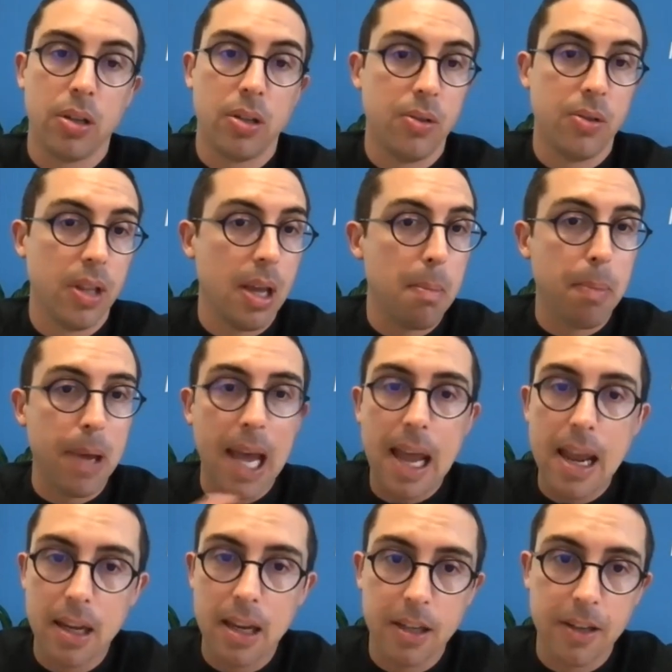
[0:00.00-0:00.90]
Do they
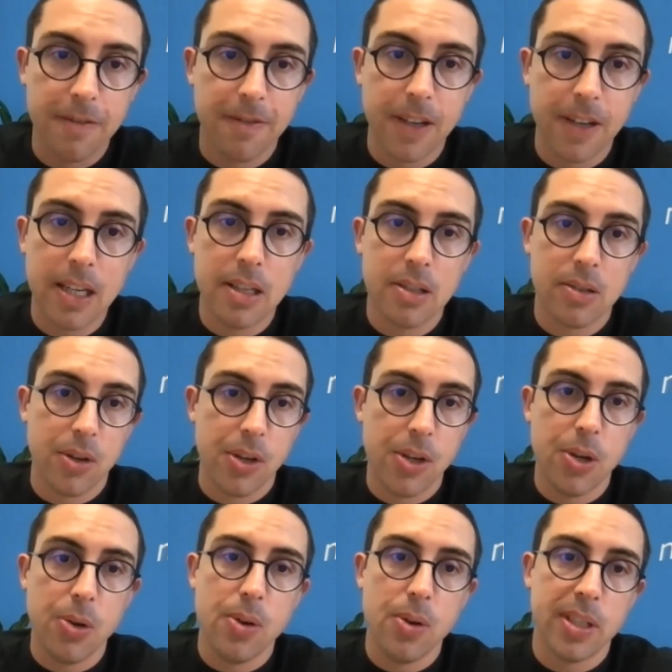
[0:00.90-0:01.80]
pay any fees to
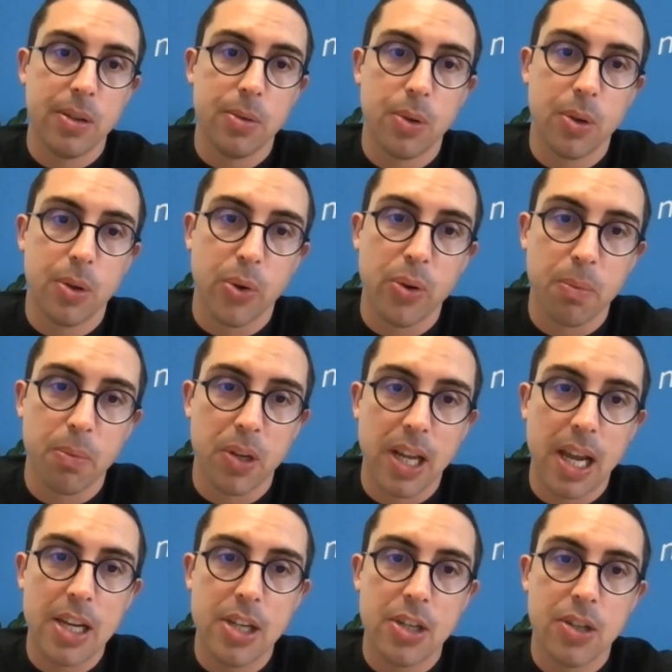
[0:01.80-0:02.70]
you as a recruitment
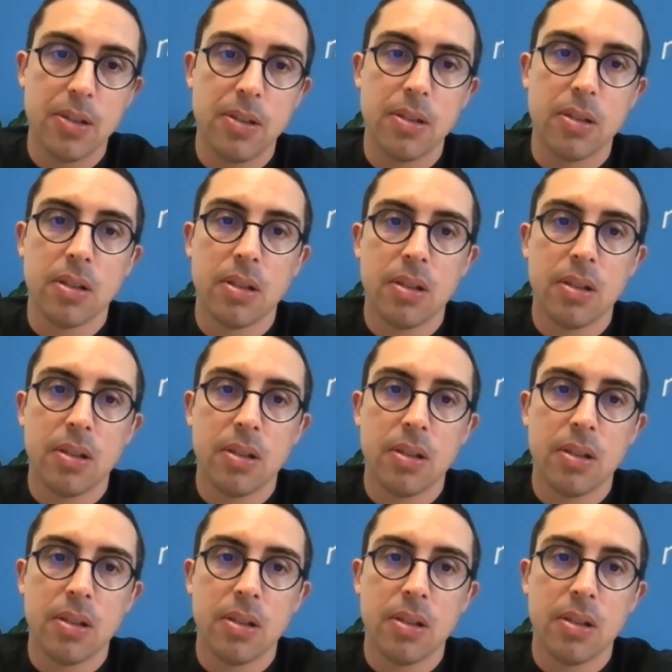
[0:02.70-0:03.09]
agent?